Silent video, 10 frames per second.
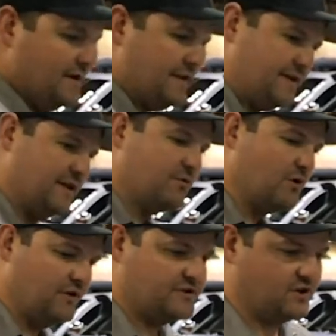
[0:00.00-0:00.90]
They did
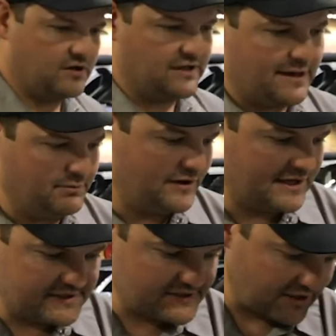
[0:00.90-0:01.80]
really start
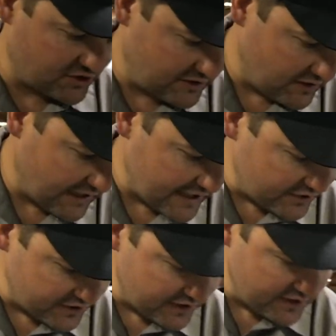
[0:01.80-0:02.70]
labeling as such in the
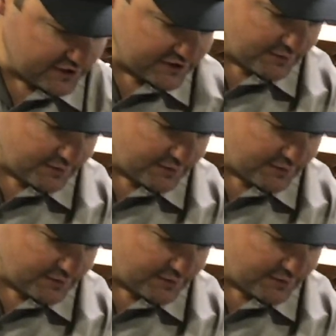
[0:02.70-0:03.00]
later years,